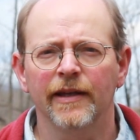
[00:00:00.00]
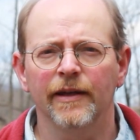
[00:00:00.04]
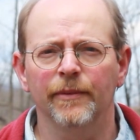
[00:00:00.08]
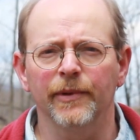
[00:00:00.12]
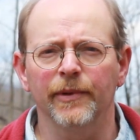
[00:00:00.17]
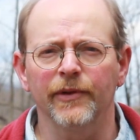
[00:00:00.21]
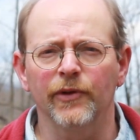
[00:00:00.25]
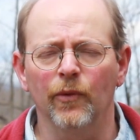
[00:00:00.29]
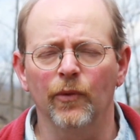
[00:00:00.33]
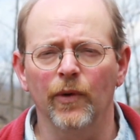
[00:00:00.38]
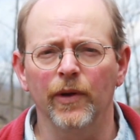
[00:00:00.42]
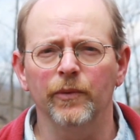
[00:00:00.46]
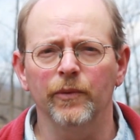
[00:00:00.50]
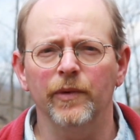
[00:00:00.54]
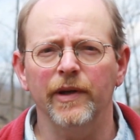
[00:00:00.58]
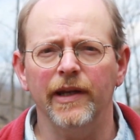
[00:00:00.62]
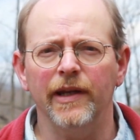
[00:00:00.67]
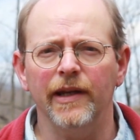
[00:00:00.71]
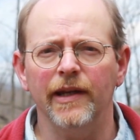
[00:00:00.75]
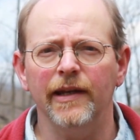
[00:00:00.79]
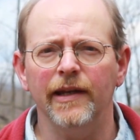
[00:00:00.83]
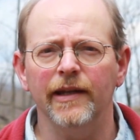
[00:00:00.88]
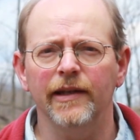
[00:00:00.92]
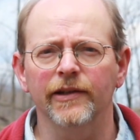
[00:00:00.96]
but the one we
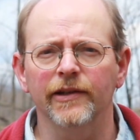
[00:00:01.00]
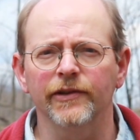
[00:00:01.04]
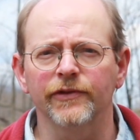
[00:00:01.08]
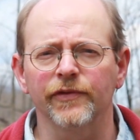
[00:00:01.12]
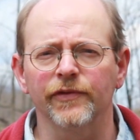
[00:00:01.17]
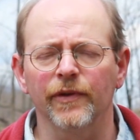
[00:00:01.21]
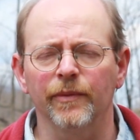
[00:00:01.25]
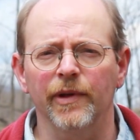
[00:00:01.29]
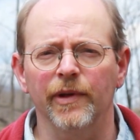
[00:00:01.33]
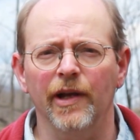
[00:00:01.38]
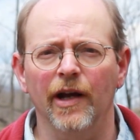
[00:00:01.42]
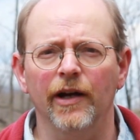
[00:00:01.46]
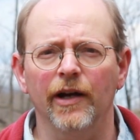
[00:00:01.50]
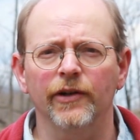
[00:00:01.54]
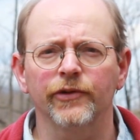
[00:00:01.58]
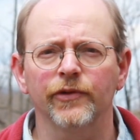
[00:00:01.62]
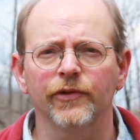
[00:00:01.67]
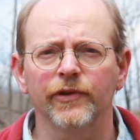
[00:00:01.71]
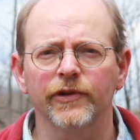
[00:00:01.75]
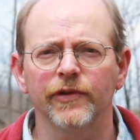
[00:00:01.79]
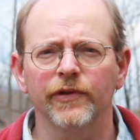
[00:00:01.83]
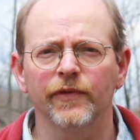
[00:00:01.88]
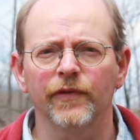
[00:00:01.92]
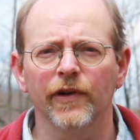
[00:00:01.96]
eat is from the
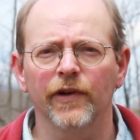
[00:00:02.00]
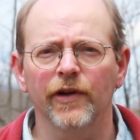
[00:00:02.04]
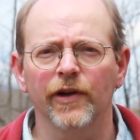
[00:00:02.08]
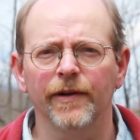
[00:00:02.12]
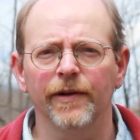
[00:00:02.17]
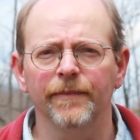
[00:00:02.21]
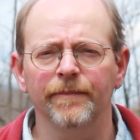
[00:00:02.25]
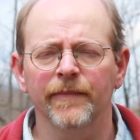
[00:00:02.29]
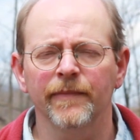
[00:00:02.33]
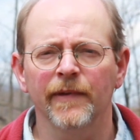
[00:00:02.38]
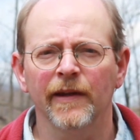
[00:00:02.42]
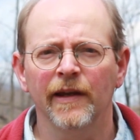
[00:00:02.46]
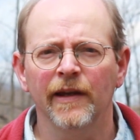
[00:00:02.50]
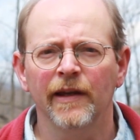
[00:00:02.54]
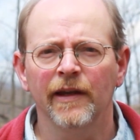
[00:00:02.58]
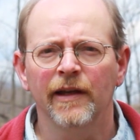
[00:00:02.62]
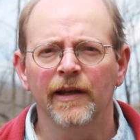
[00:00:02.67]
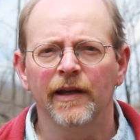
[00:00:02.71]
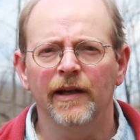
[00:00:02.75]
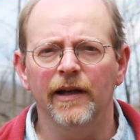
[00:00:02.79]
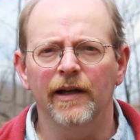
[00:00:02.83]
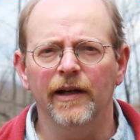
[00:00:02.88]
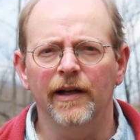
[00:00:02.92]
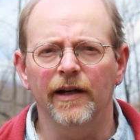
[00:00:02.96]
ostrich fern.
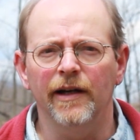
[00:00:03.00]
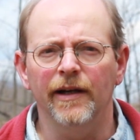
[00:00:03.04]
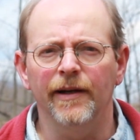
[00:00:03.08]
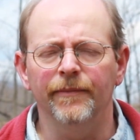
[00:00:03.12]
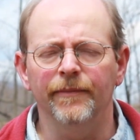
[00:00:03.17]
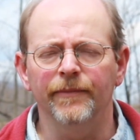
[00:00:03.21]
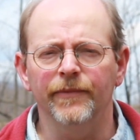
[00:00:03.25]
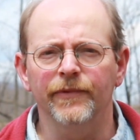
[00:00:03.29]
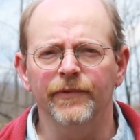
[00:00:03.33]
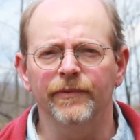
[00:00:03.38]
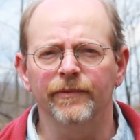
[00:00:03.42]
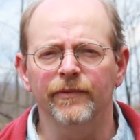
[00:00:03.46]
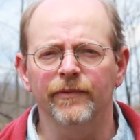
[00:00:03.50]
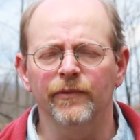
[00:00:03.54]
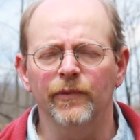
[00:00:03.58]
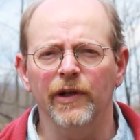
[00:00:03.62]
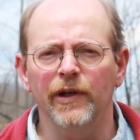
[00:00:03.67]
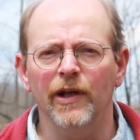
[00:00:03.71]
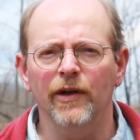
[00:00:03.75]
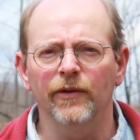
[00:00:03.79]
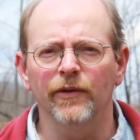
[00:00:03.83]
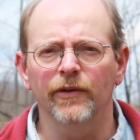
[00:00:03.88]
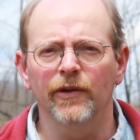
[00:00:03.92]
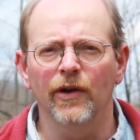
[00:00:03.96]
Um, we
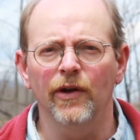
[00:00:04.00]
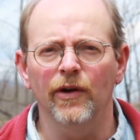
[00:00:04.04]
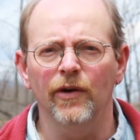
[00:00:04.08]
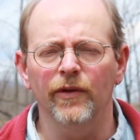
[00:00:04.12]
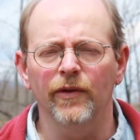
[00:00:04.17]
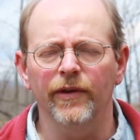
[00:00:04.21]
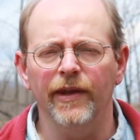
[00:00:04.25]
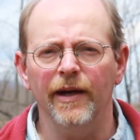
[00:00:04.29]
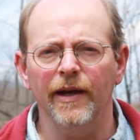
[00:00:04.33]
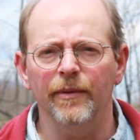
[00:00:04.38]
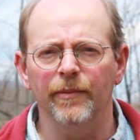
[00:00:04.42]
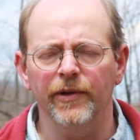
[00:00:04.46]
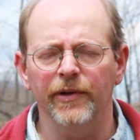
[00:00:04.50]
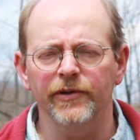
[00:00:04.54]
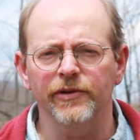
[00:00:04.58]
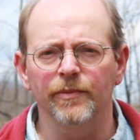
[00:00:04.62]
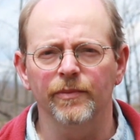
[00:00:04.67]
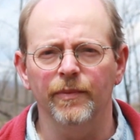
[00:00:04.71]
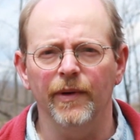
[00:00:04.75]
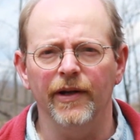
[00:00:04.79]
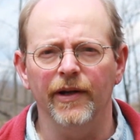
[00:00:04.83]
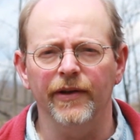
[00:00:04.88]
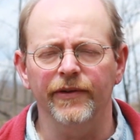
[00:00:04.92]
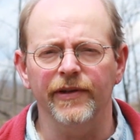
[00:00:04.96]
don't know that much
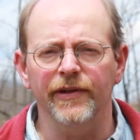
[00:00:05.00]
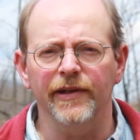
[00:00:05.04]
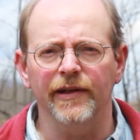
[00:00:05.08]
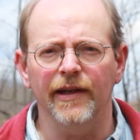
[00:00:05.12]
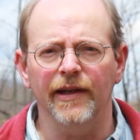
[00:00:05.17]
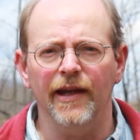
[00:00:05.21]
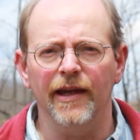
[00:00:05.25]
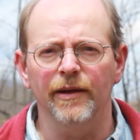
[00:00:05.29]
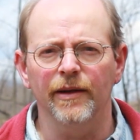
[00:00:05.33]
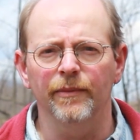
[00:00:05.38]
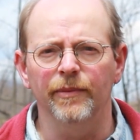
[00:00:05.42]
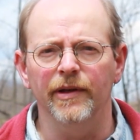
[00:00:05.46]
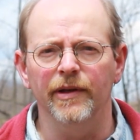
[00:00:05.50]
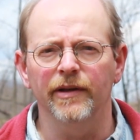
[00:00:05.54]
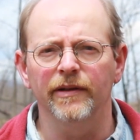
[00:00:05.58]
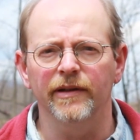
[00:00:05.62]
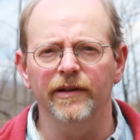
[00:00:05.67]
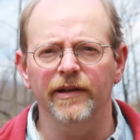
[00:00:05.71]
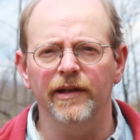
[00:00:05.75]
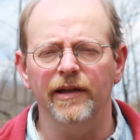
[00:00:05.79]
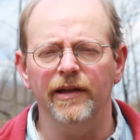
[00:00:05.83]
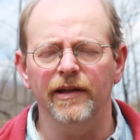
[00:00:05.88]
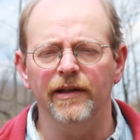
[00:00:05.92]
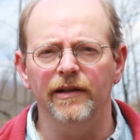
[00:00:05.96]
about the
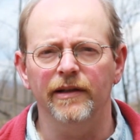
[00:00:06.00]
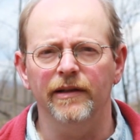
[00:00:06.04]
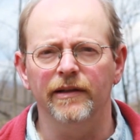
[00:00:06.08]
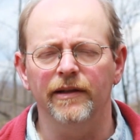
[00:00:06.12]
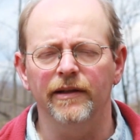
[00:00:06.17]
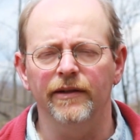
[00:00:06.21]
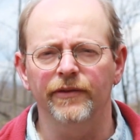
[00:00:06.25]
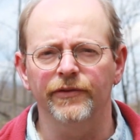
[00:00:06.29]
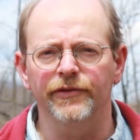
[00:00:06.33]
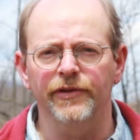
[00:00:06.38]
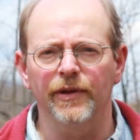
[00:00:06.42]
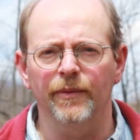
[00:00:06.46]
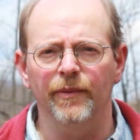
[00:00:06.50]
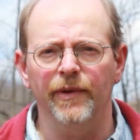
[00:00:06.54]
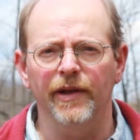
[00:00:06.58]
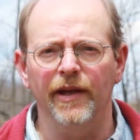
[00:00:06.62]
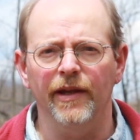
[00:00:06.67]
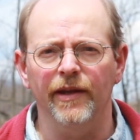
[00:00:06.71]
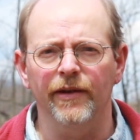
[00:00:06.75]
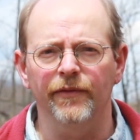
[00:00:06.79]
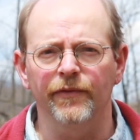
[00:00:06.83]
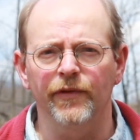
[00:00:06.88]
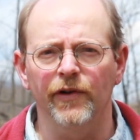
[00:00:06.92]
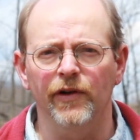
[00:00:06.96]
edibility uh, of some of the
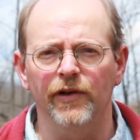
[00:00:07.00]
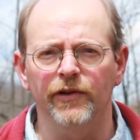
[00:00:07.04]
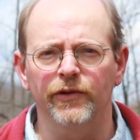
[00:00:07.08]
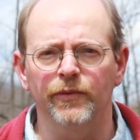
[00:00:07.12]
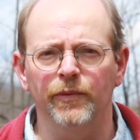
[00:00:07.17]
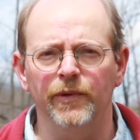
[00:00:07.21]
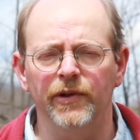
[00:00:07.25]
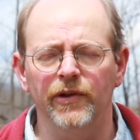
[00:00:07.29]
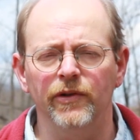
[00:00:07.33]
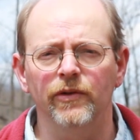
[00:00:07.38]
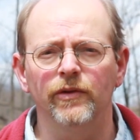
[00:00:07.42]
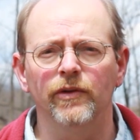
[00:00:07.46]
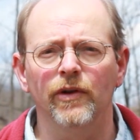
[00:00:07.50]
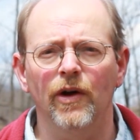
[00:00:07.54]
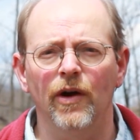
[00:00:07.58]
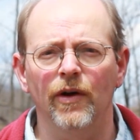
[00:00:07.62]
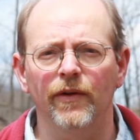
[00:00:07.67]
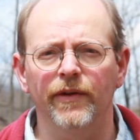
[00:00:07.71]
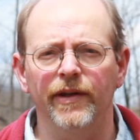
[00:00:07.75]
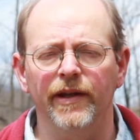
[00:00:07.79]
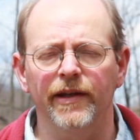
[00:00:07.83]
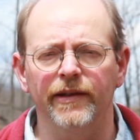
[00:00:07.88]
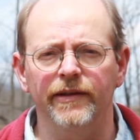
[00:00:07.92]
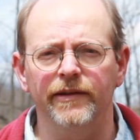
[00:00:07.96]
other ferns. We do
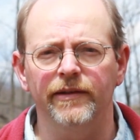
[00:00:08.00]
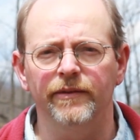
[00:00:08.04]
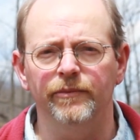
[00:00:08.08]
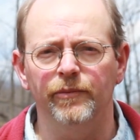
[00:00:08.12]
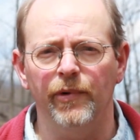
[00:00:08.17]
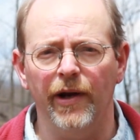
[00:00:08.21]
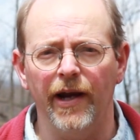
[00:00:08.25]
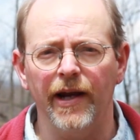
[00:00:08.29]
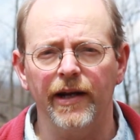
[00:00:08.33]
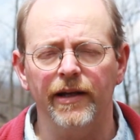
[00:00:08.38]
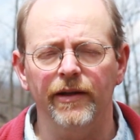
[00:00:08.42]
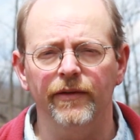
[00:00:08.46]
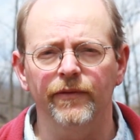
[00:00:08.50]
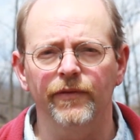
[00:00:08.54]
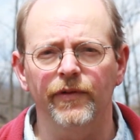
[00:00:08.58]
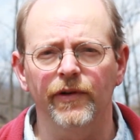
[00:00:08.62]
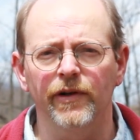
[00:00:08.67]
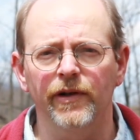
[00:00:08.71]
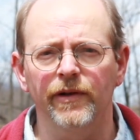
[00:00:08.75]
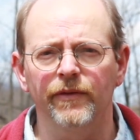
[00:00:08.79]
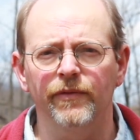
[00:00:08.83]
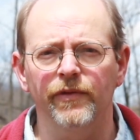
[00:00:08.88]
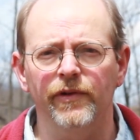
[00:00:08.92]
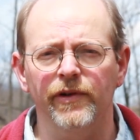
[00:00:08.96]
know that bracken
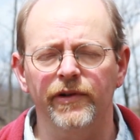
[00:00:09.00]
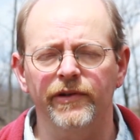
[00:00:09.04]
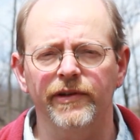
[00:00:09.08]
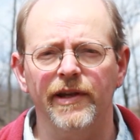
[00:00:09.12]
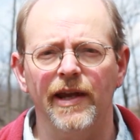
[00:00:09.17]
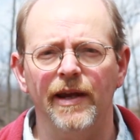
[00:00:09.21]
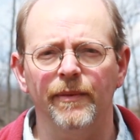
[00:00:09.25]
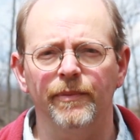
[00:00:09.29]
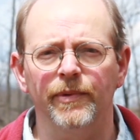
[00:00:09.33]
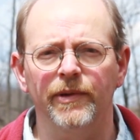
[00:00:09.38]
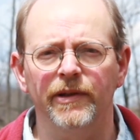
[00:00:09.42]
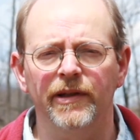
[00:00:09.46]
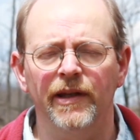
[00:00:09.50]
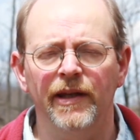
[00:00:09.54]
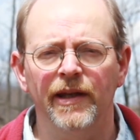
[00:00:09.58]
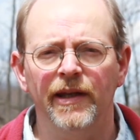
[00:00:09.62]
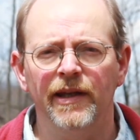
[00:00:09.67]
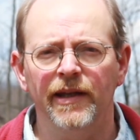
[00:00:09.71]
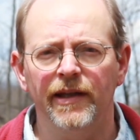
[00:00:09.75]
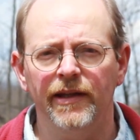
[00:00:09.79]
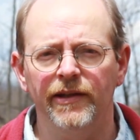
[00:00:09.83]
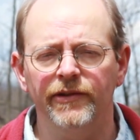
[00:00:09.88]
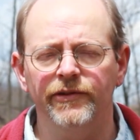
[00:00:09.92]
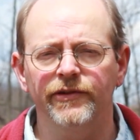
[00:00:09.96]
fern, for example,
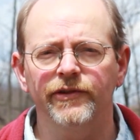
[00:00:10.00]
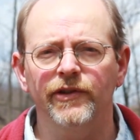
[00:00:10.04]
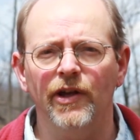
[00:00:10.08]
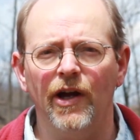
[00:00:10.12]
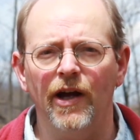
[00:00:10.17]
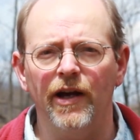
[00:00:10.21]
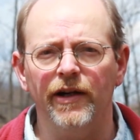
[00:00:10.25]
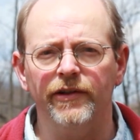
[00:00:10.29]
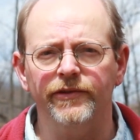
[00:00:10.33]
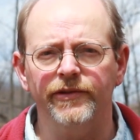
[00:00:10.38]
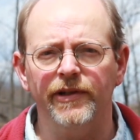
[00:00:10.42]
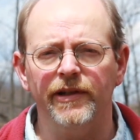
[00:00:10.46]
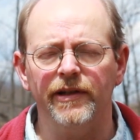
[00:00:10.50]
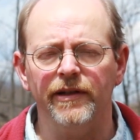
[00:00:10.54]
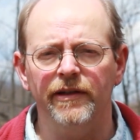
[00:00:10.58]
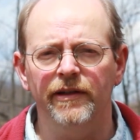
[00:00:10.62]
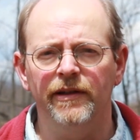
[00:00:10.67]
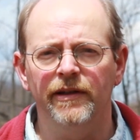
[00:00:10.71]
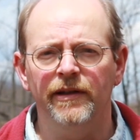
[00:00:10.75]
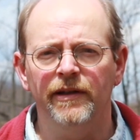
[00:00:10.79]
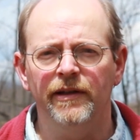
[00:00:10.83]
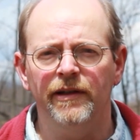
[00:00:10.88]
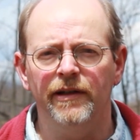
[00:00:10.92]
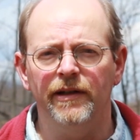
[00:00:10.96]
is toxic.
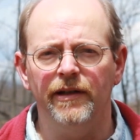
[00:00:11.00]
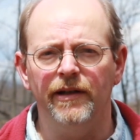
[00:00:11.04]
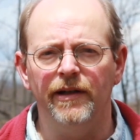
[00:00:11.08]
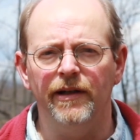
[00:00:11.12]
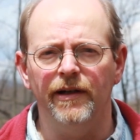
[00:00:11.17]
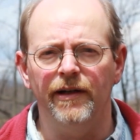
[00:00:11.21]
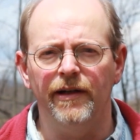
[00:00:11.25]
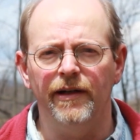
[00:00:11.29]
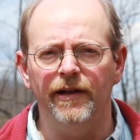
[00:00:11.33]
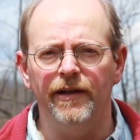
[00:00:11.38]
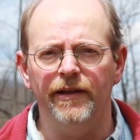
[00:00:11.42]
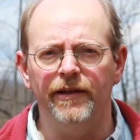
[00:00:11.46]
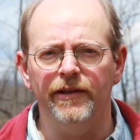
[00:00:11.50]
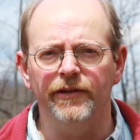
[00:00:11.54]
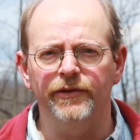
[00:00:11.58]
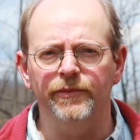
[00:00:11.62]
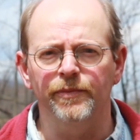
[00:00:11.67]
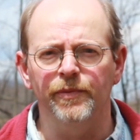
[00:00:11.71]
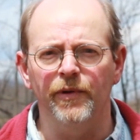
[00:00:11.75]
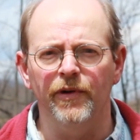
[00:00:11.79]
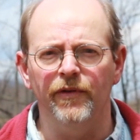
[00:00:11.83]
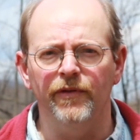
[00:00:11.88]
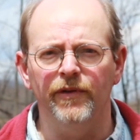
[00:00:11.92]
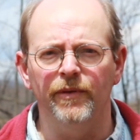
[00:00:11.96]
Uh, it's
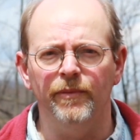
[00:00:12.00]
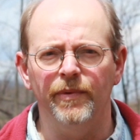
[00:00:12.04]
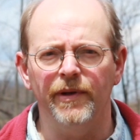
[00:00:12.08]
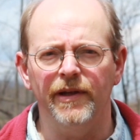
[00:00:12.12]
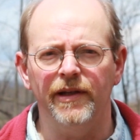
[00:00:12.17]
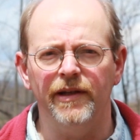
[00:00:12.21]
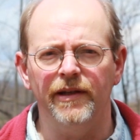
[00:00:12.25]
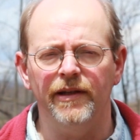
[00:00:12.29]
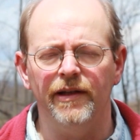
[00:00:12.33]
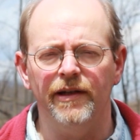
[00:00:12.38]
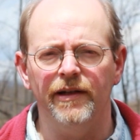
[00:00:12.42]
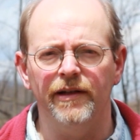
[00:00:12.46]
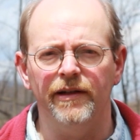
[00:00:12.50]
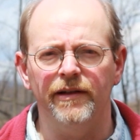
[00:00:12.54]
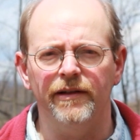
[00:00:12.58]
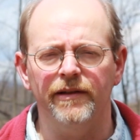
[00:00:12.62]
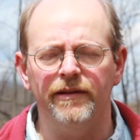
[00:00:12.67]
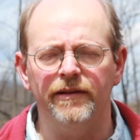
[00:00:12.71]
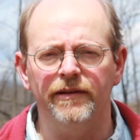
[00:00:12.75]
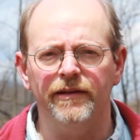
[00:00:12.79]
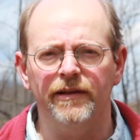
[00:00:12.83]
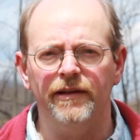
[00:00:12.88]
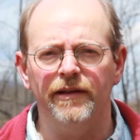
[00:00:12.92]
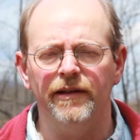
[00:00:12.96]
proven to be uh,
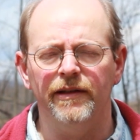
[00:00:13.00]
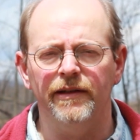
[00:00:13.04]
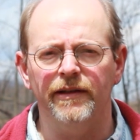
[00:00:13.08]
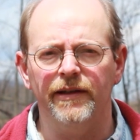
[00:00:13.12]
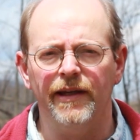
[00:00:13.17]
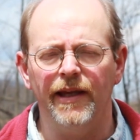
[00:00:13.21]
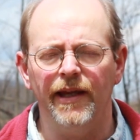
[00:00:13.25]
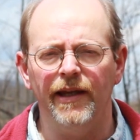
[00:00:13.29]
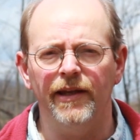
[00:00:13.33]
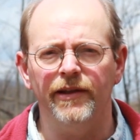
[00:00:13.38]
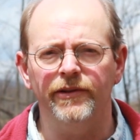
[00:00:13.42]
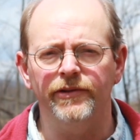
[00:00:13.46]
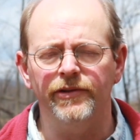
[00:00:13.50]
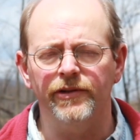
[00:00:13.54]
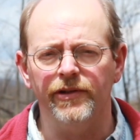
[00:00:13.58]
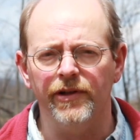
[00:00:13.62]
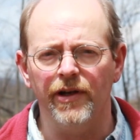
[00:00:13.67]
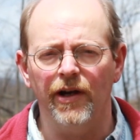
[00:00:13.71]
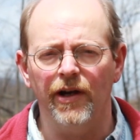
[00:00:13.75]
cancer